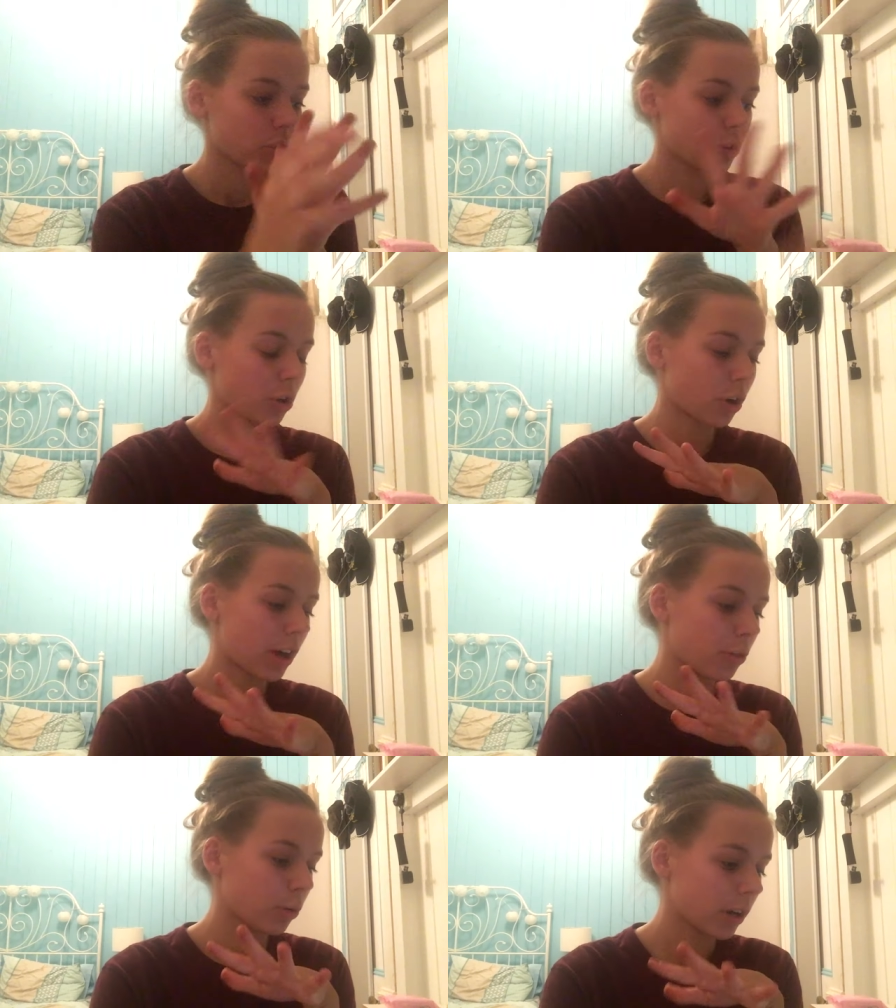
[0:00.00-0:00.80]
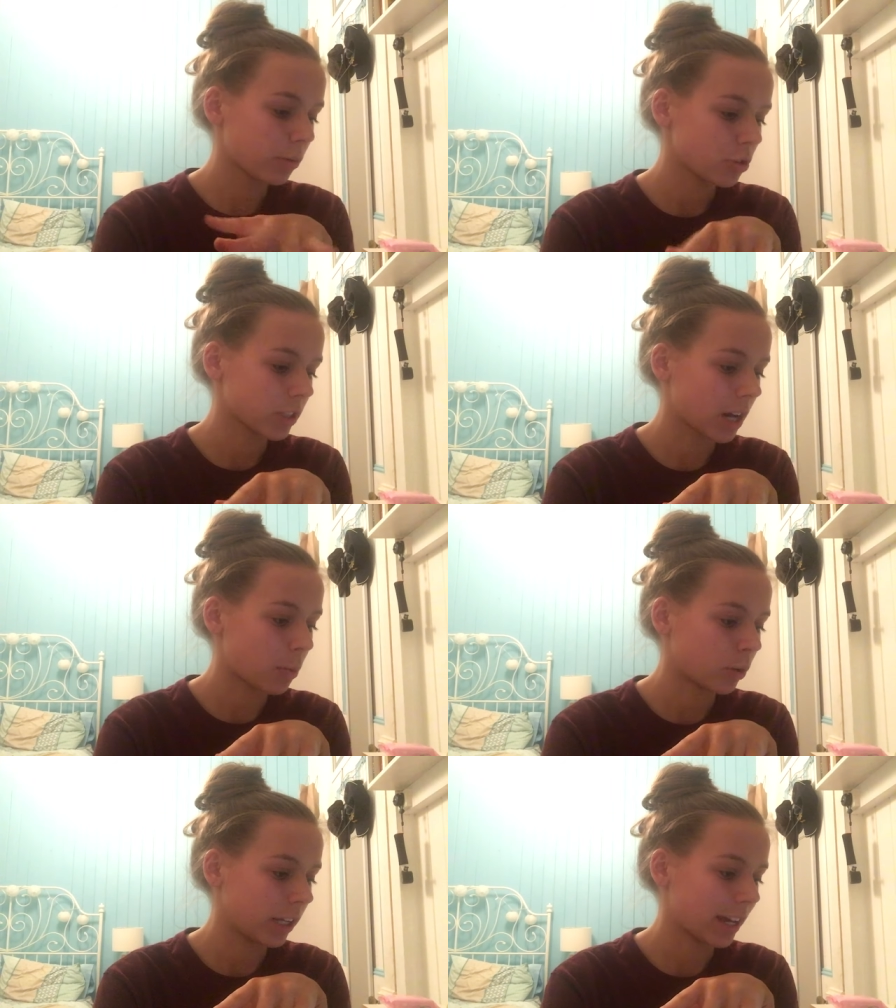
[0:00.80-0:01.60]
So I thought I would just
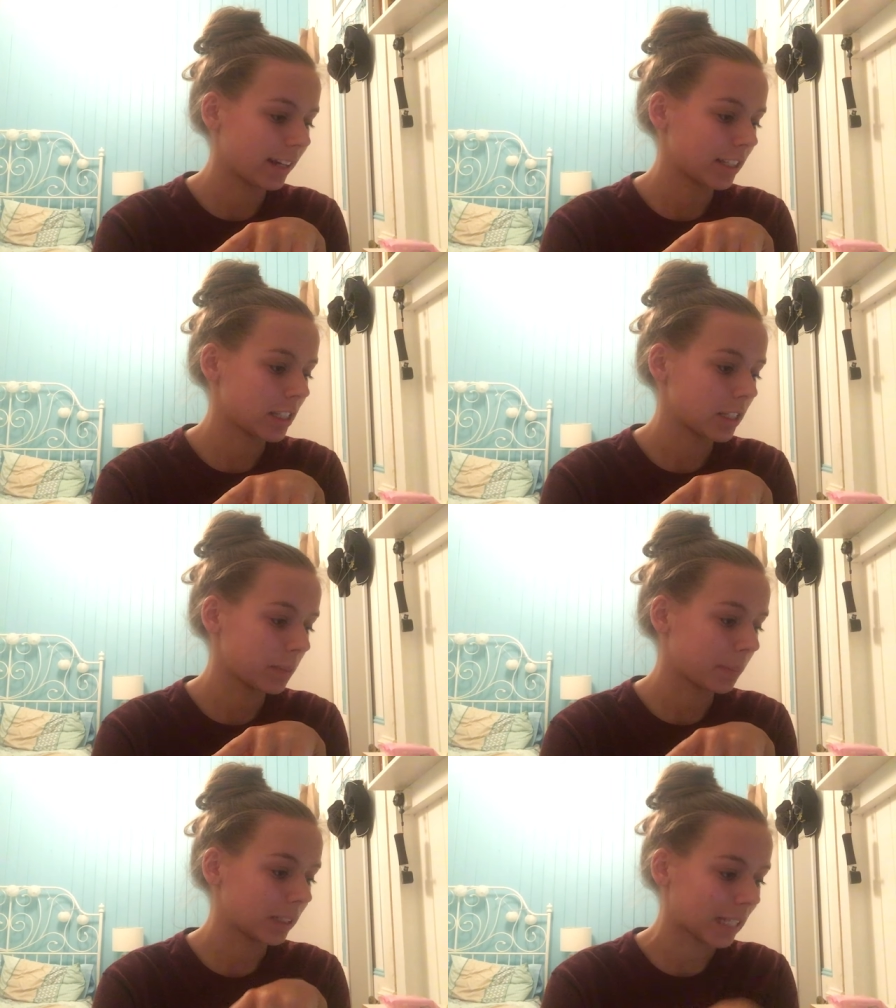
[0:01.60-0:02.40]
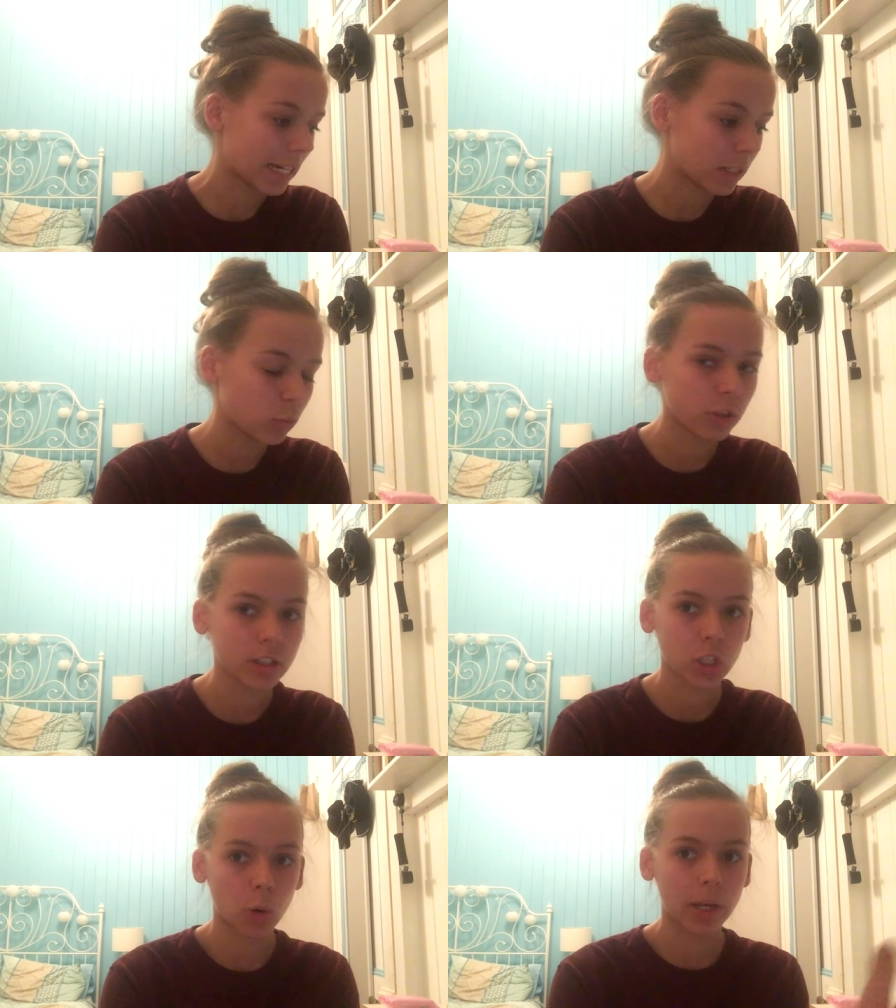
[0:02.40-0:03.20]
come on here and explain what
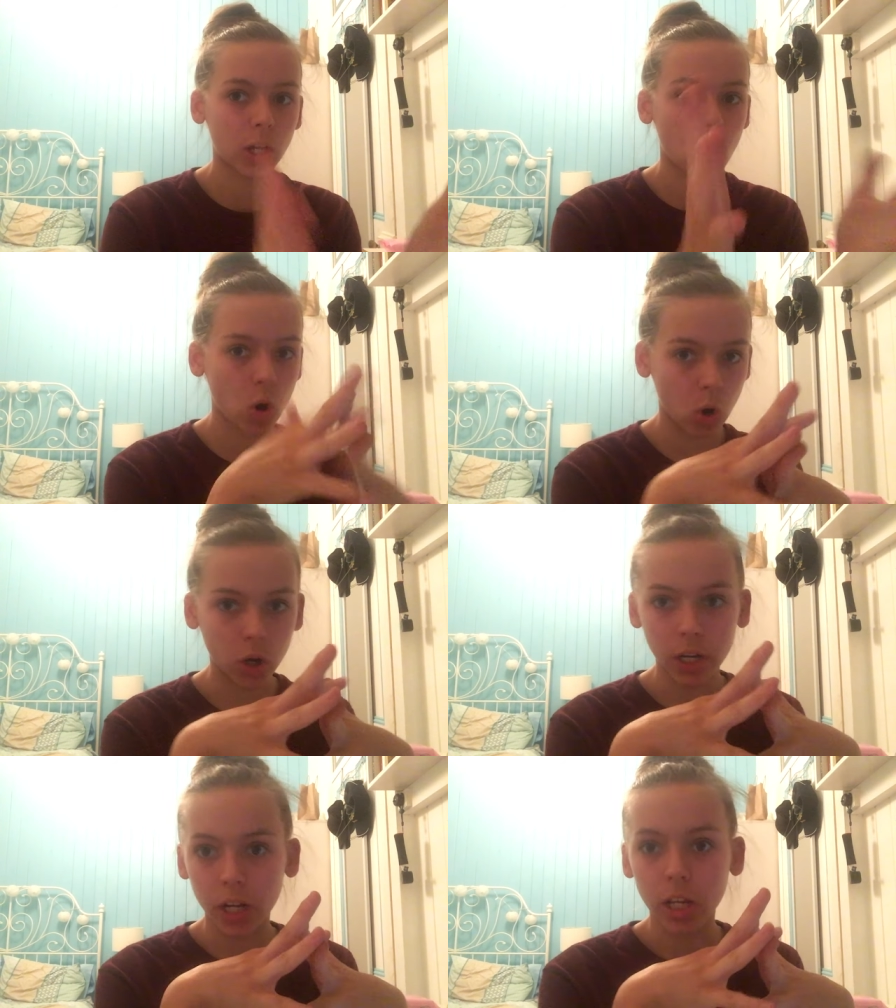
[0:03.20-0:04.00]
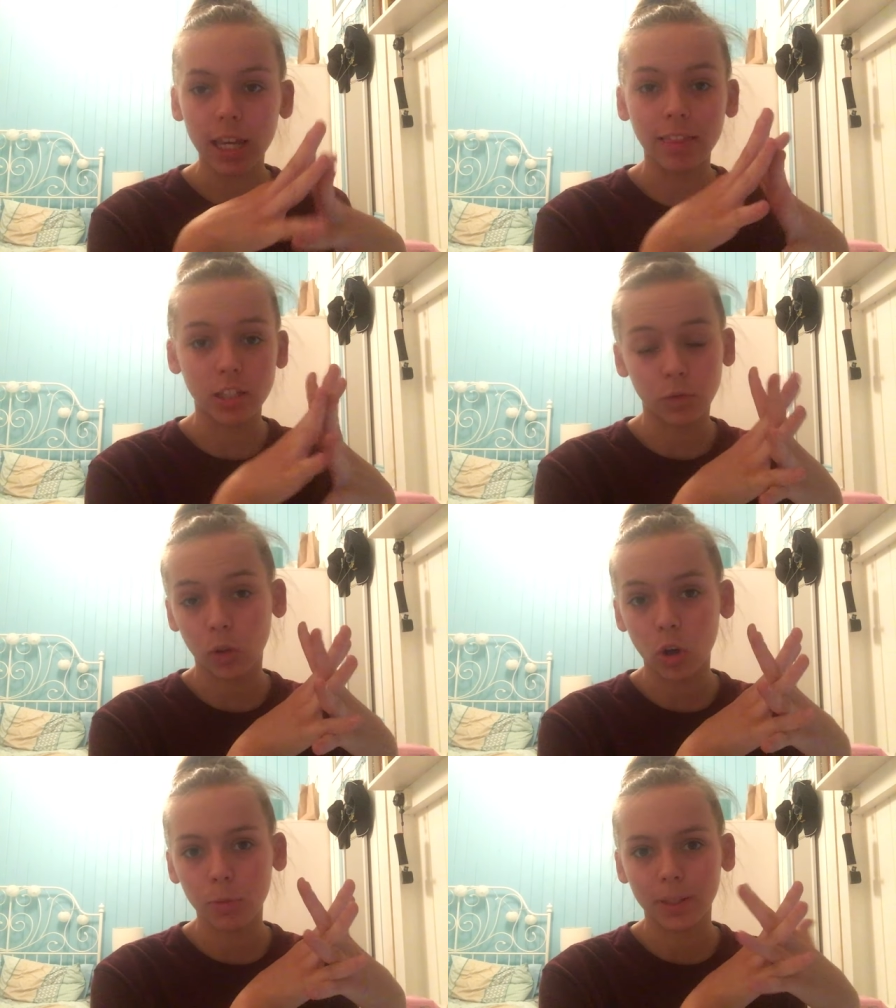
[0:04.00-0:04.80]
is going on in this
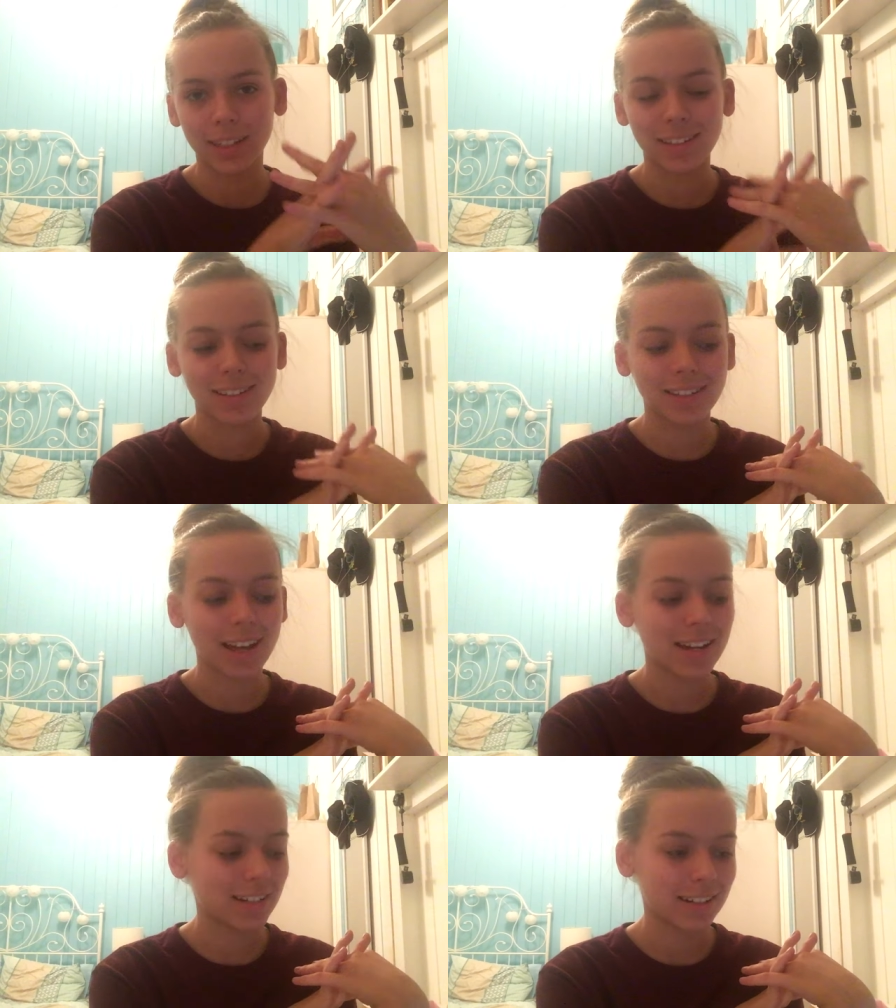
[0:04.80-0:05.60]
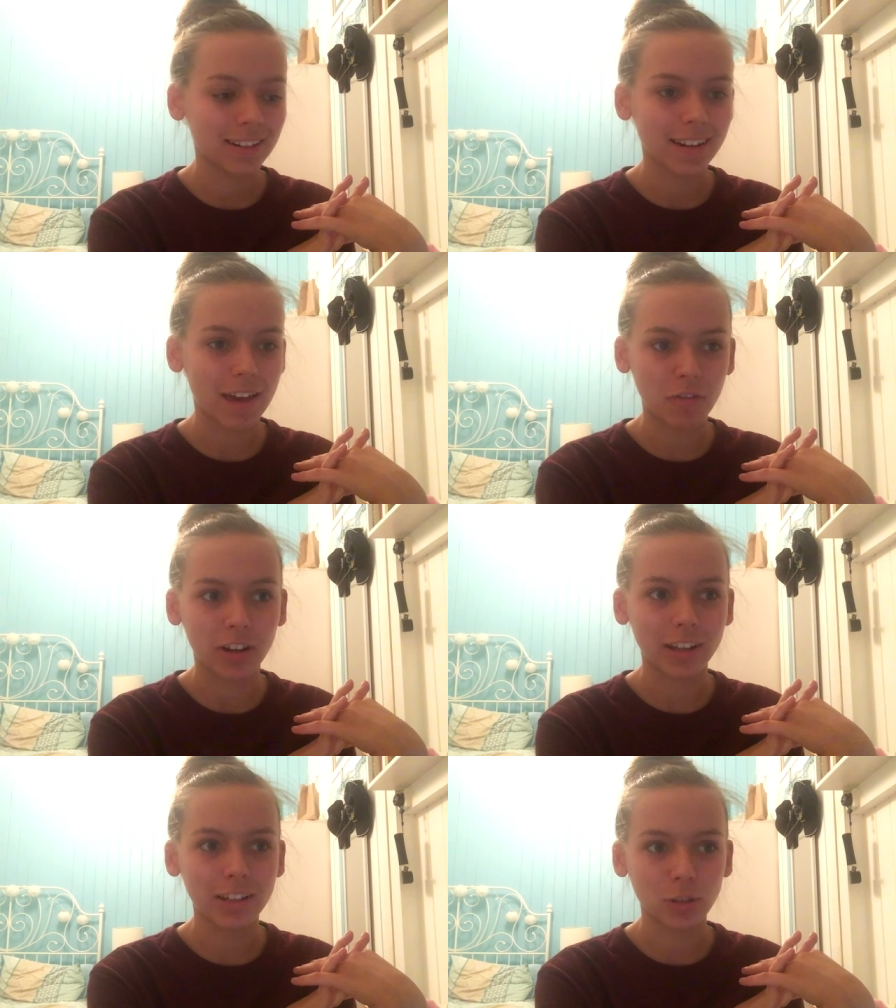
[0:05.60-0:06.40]
vlog because I didn't
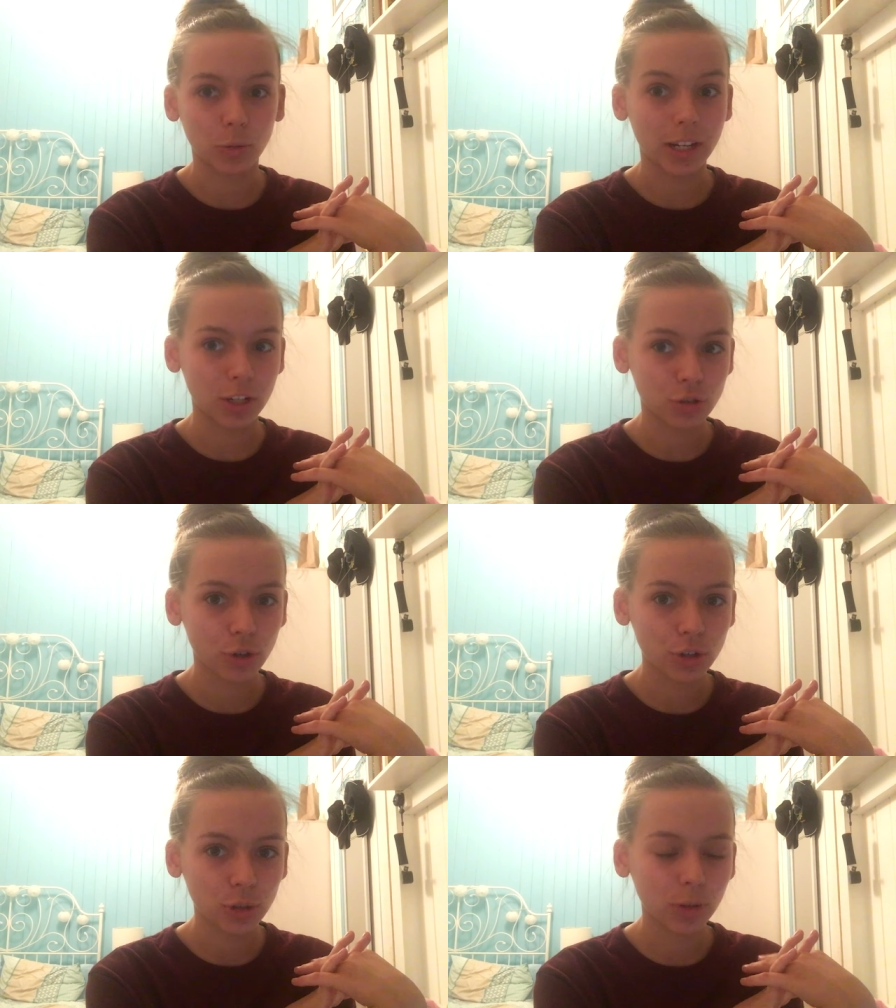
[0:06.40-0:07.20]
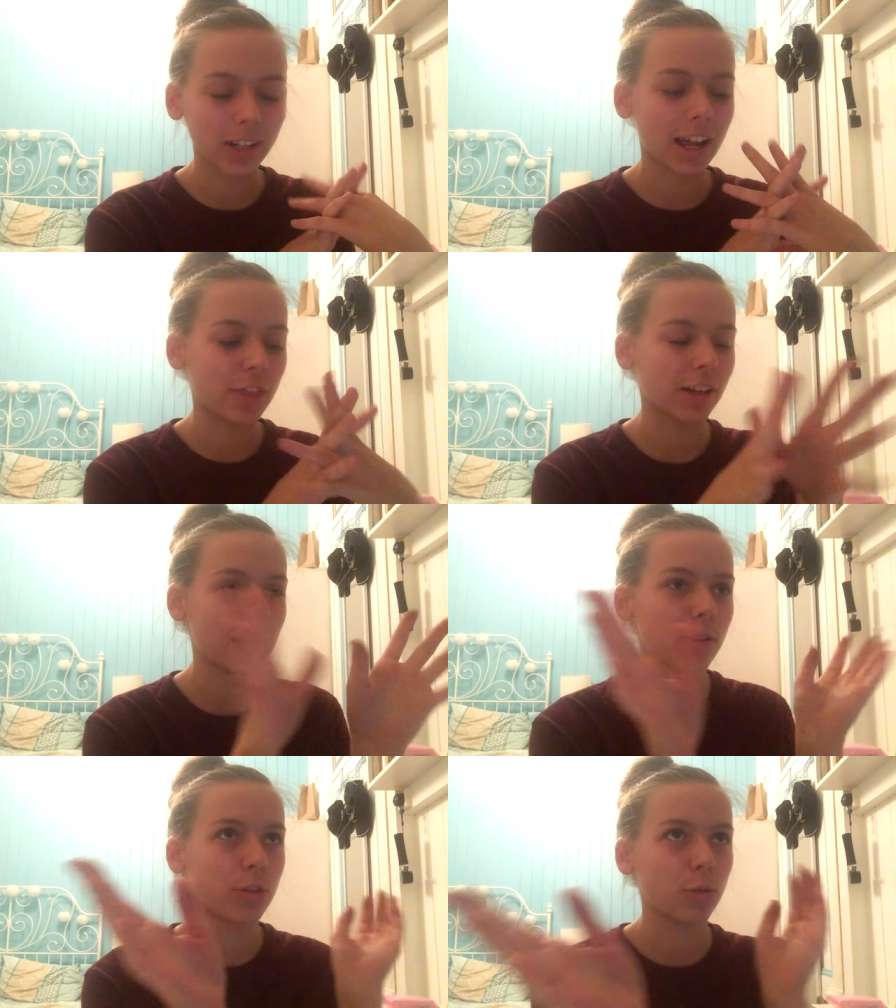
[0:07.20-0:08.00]
ever do an intro to it. I think
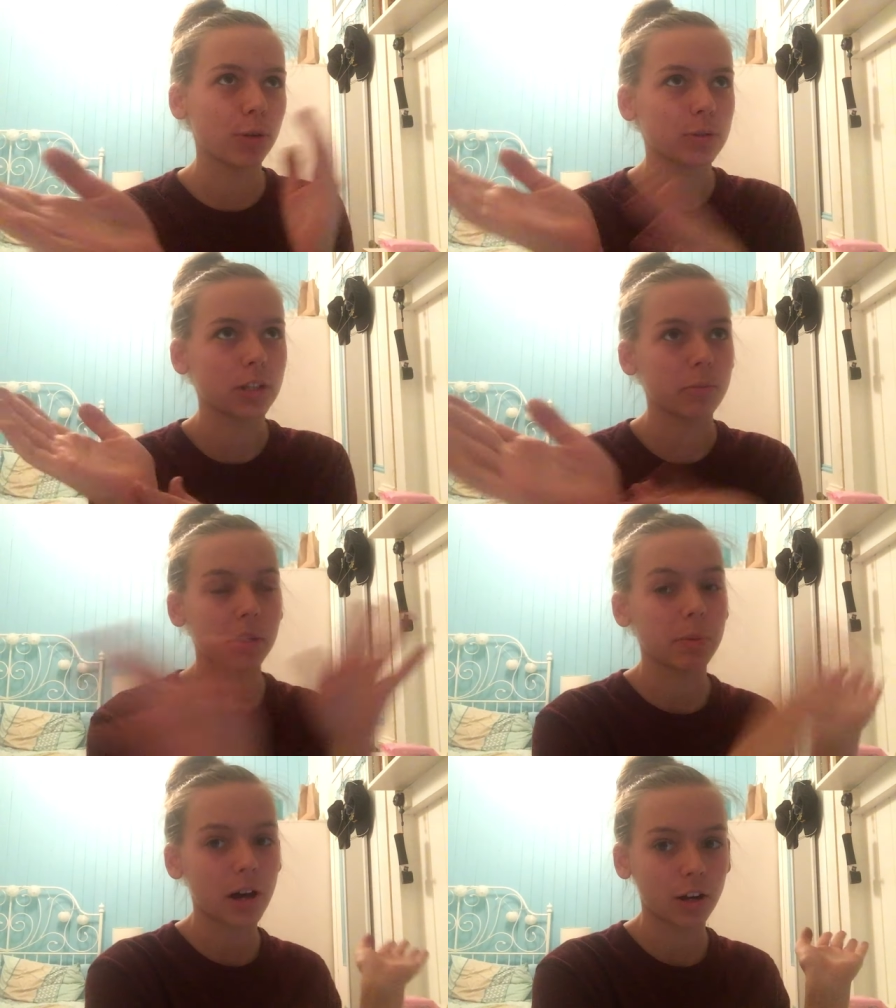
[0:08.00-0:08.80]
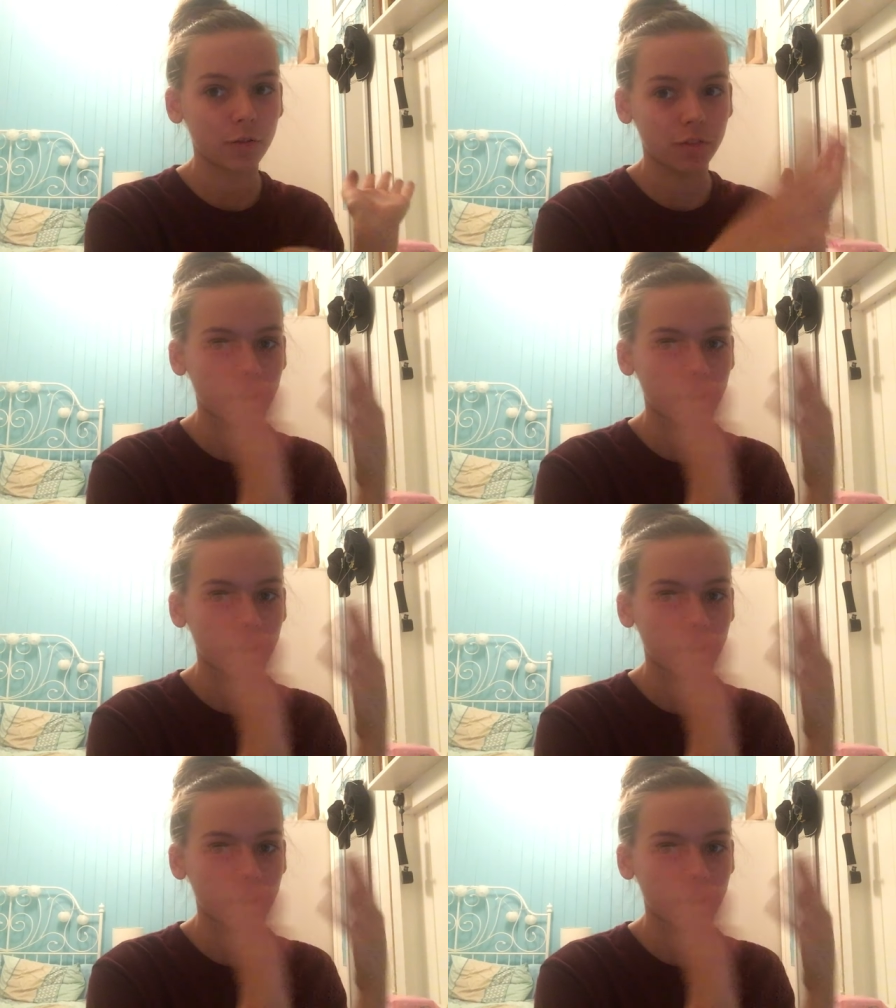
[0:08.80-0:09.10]
I thought it was going to be a part of